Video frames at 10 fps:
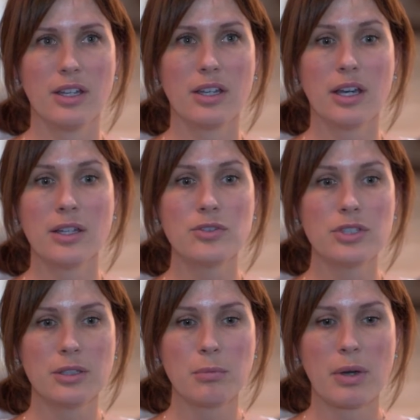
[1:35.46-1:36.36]

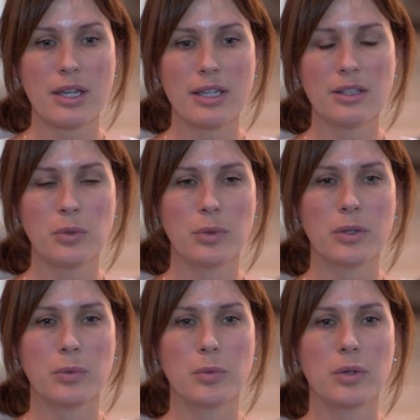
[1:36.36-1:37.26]
country in mind
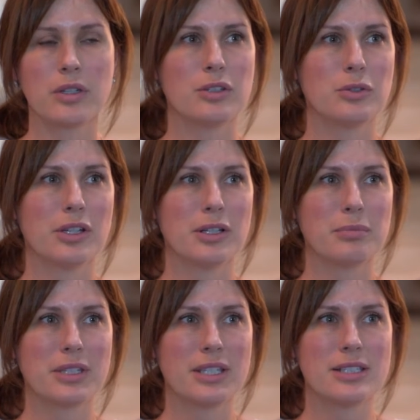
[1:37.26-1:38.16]
where we wanted to
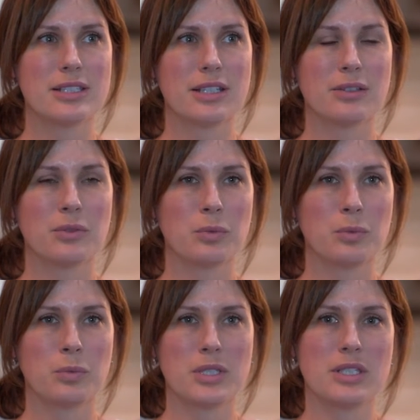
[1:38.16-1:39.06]
help kids, and
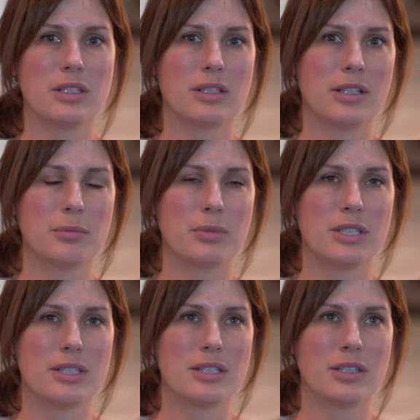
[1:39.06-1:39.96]
we still help
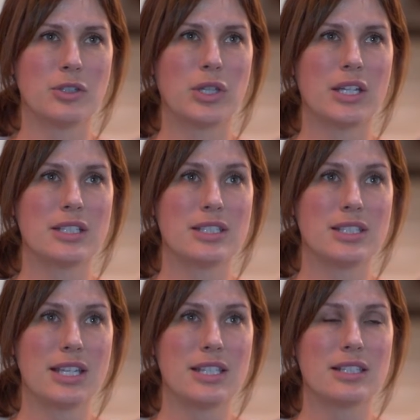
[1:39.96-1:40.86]
kids in the United
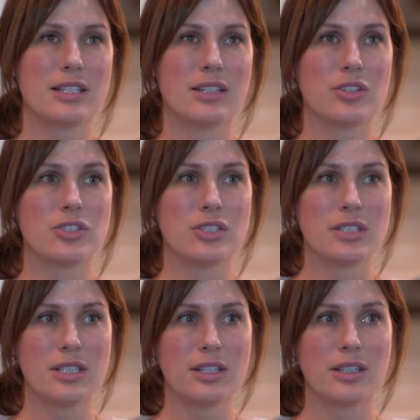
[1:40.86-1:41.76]
States and
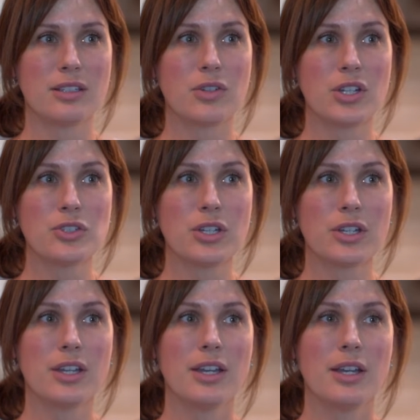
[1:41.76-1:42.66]
Argentina and
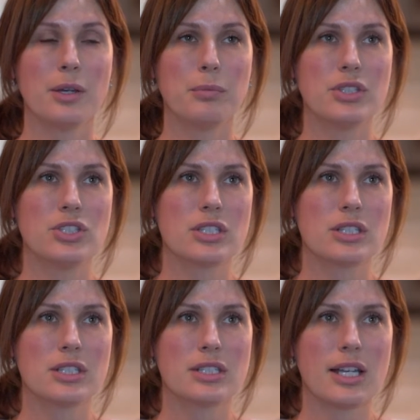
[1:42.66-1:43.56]
Russia. But
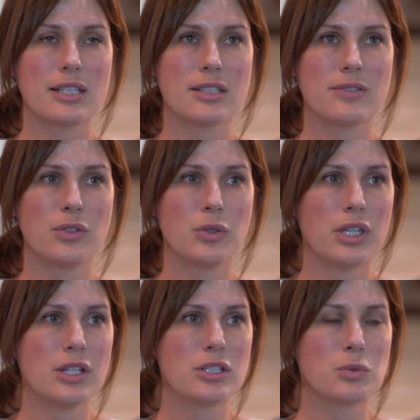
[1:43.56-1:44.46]
just this last few
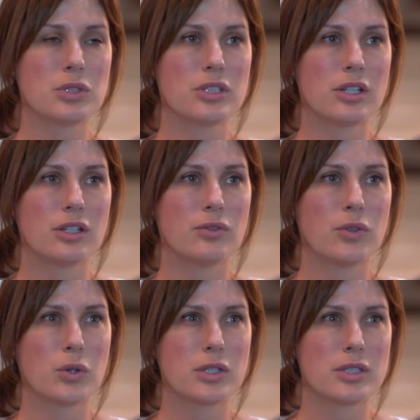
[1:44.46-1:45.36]
years, we started
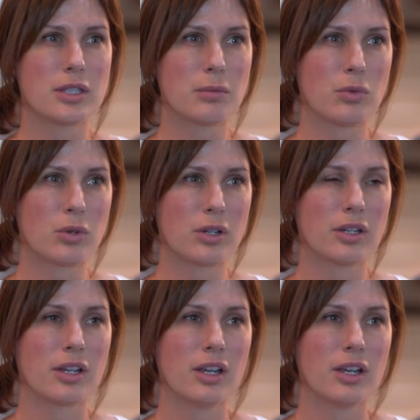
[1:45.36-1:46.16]
focusing more